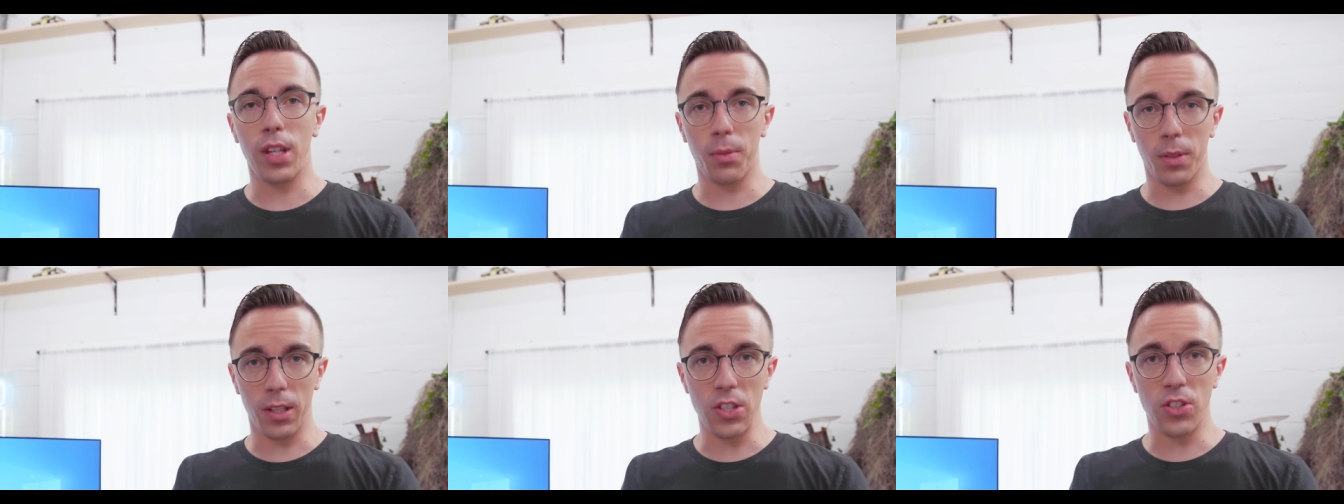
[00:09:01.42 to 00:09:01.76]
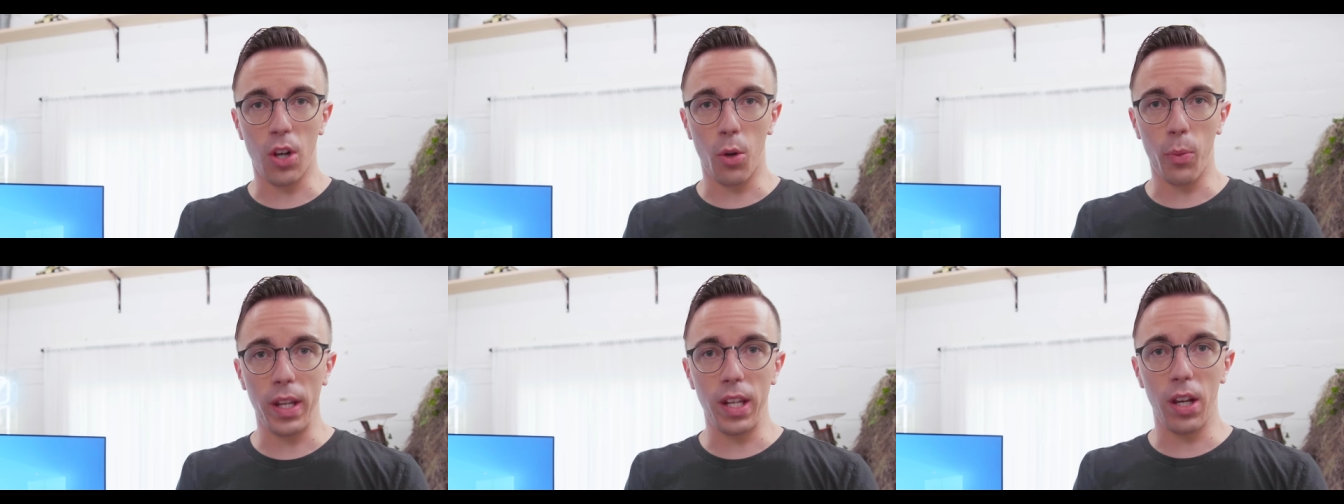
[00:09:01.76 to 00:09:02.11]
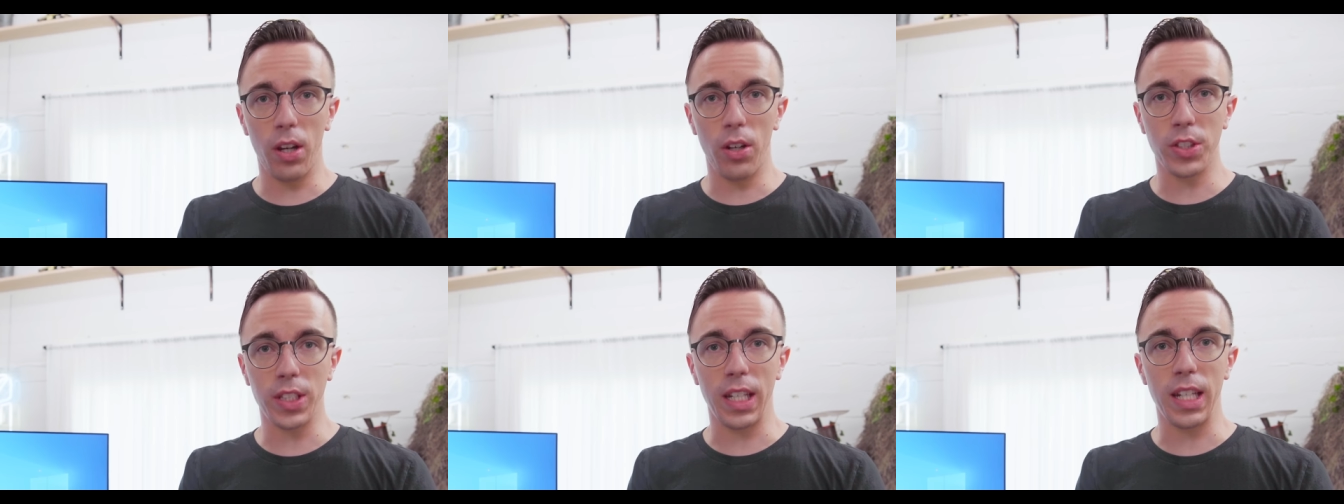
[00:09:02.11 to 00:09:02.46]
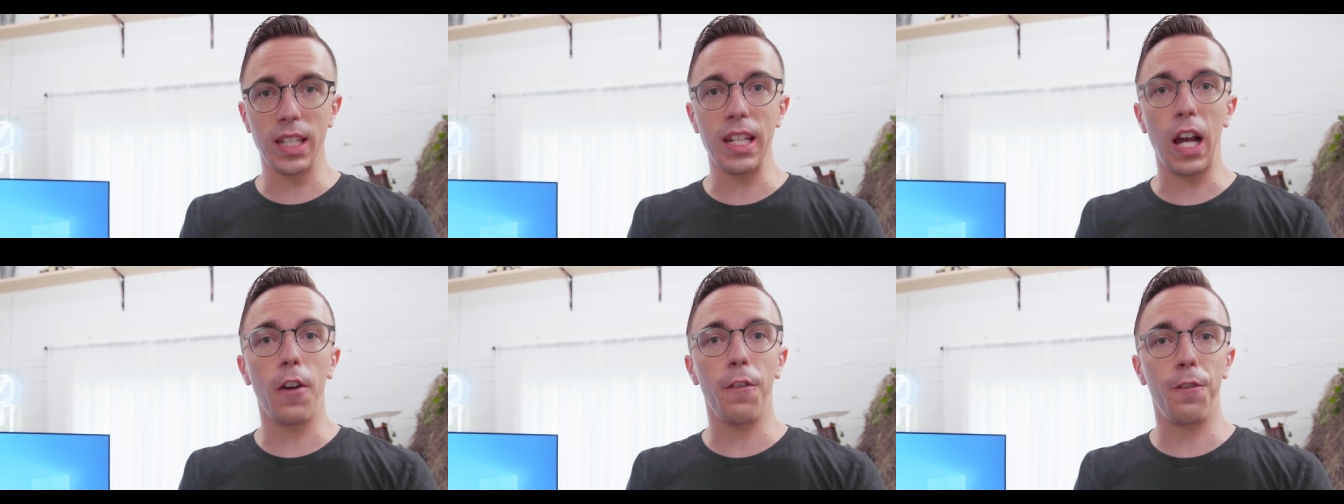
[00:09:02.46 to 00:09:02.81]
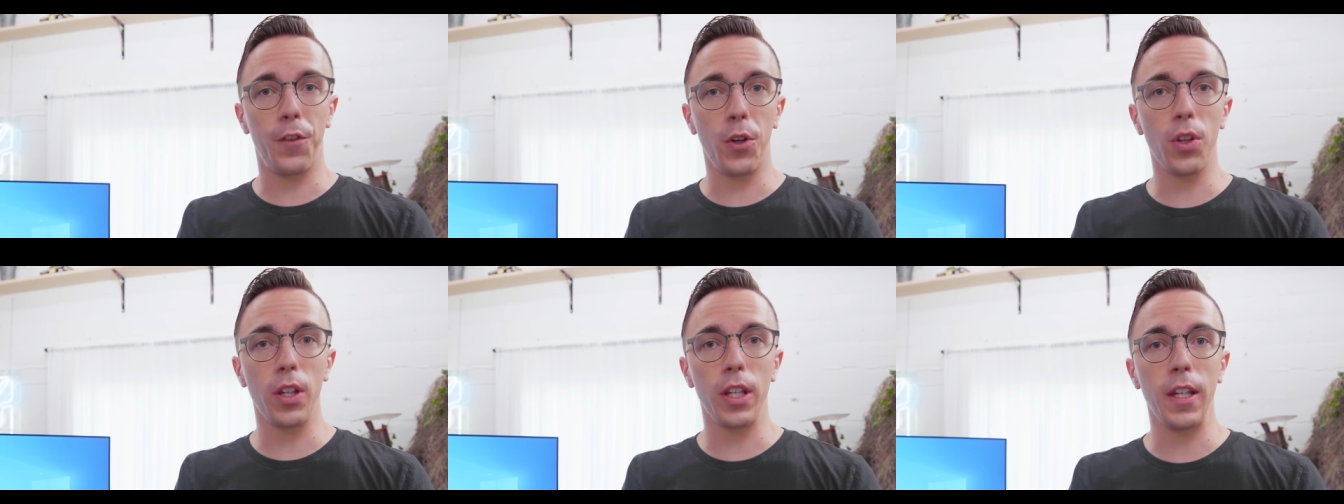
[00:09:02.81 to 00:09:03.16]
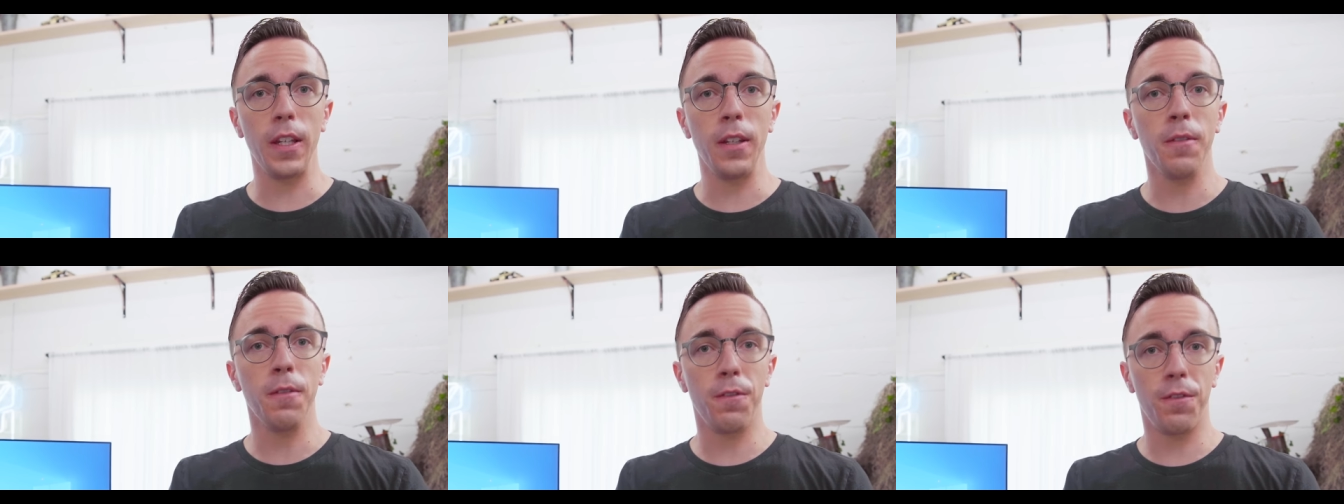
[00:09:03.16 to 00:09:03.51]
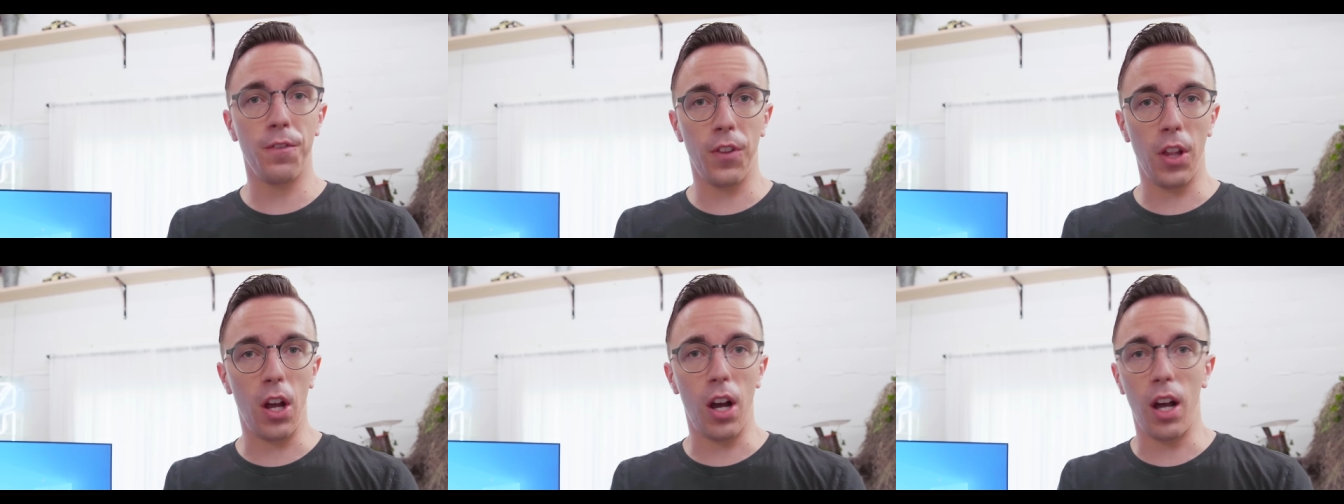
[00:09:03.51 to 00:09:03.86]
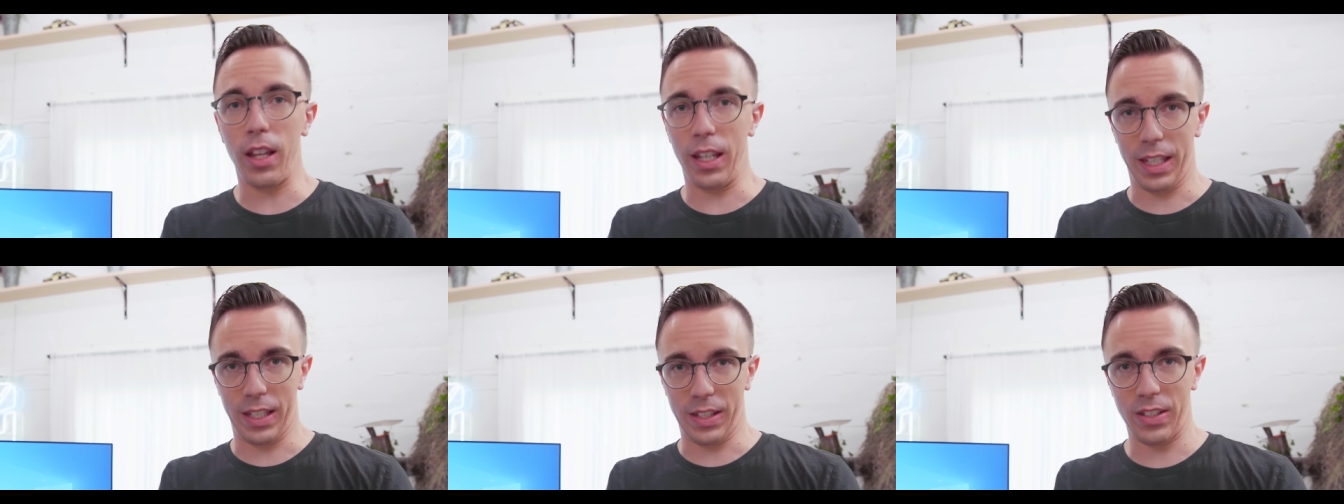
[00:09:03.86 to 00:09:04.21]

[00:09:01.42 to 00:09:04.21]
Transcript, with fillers: able to install Windows and it is now fully flawless.